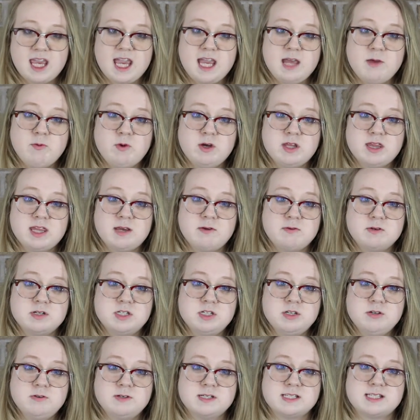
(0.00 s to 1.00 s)
And what they would
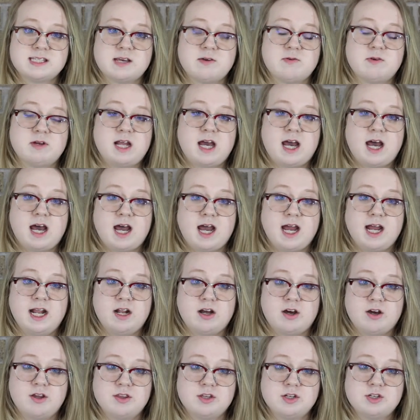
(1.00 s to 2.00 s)
do is they would
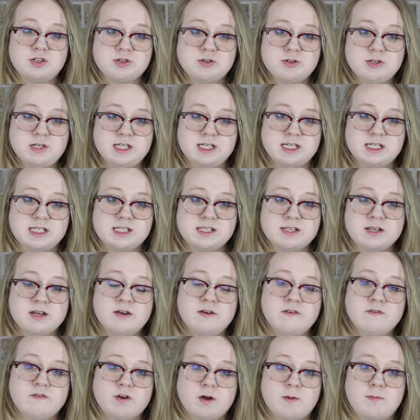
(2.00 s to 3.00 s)
hide on the trees
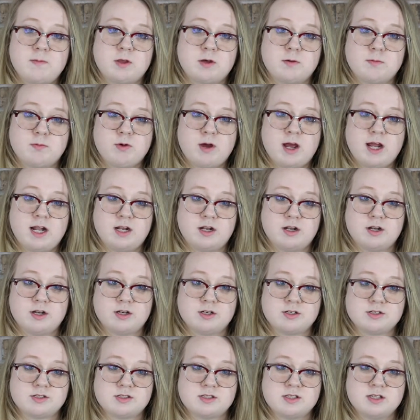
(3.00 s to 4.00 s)
from their
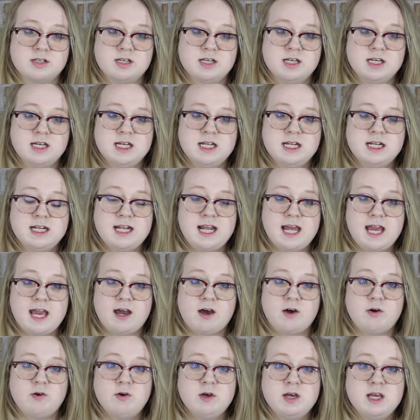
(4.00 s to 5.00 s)
predators.
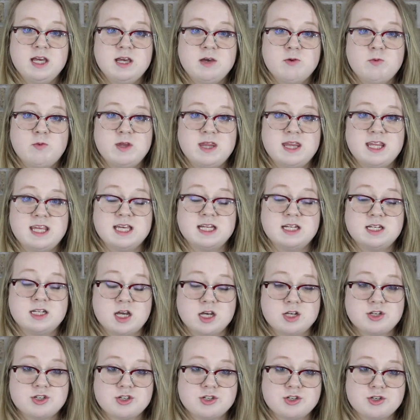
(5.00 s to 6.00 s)
Now, when the
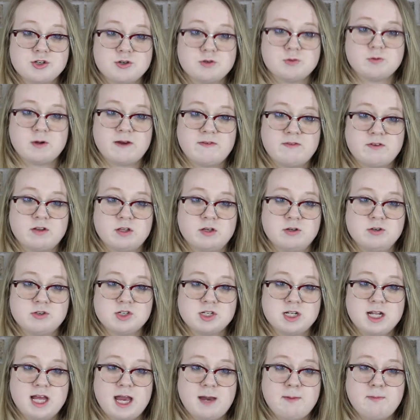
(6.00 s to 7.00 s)
Industrial
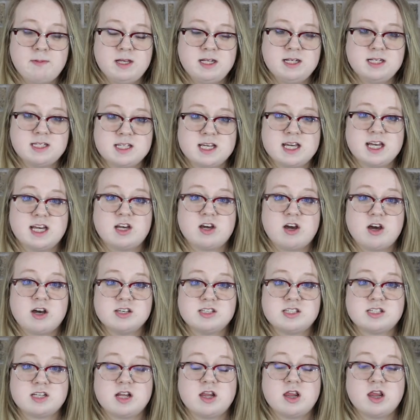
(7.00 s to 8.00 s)
Revolution happened, it
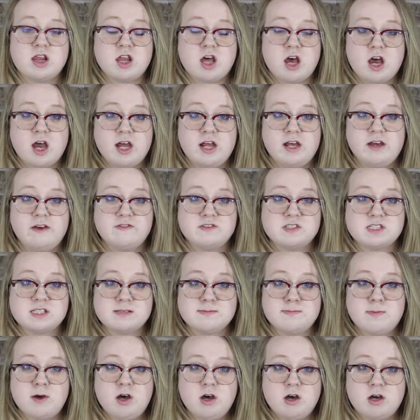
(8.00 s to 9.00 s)
caused a lot of
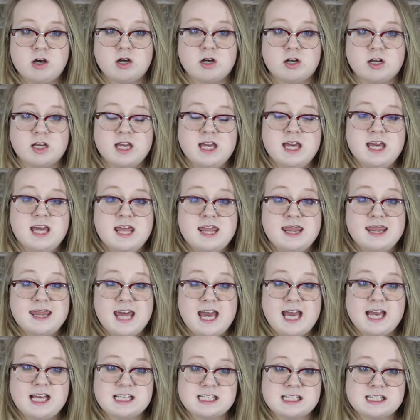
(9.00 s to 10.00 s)
smog.
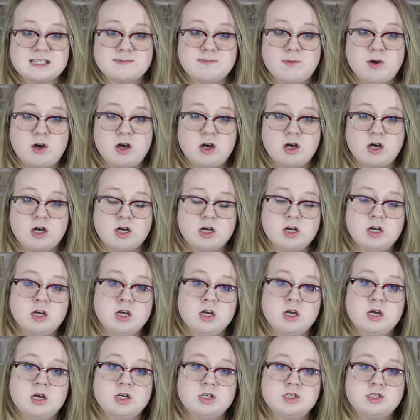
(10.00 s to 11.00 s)
That smog
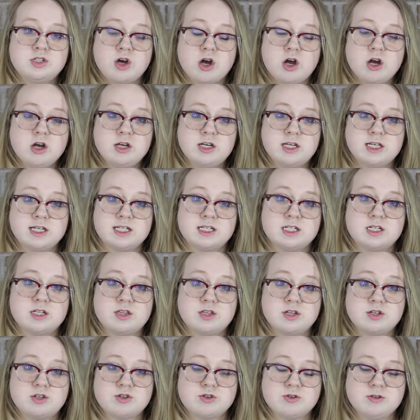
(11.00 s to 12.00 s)
darkened
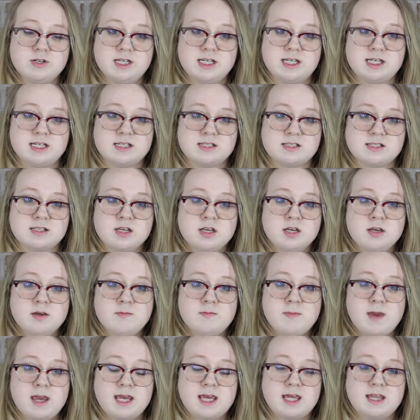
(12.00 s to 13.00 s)
the trees,
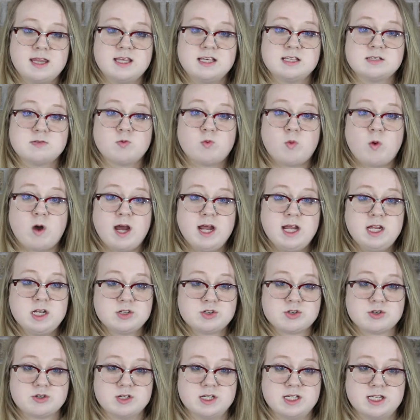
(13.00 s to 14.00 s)
making these
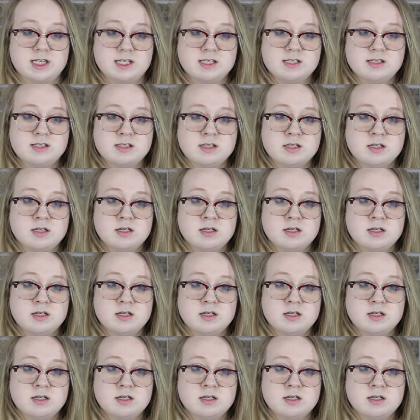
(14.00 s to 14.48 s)
white trees